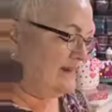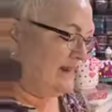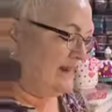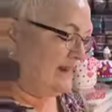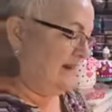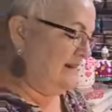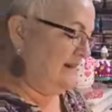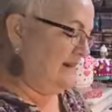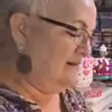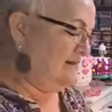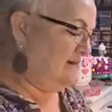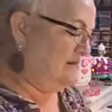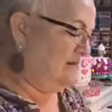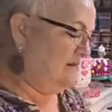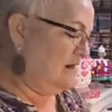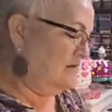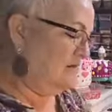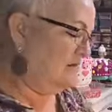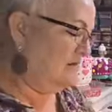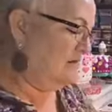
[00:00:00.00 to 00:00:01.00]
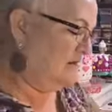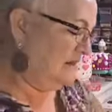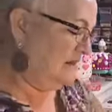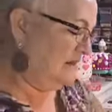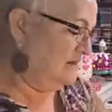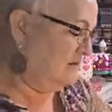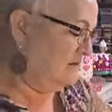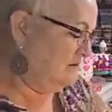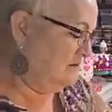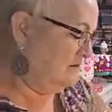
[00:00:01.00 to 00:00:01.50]
skating. Not
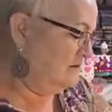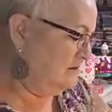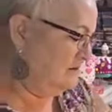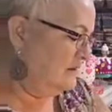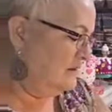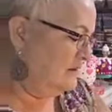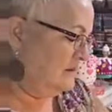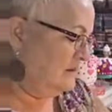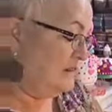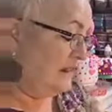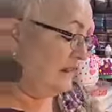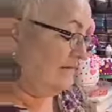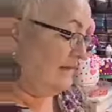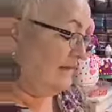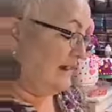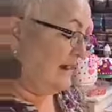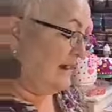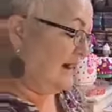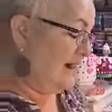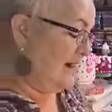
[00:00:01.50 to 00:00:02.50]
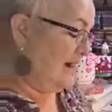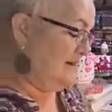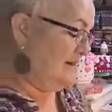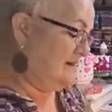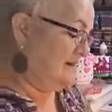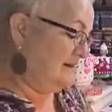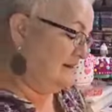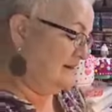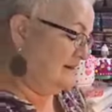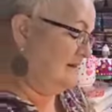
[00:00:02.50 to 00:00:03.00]
really. Not like I
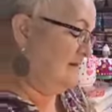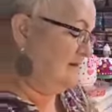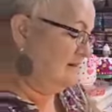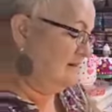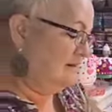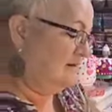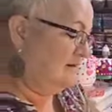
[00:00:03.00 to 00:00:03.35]
did.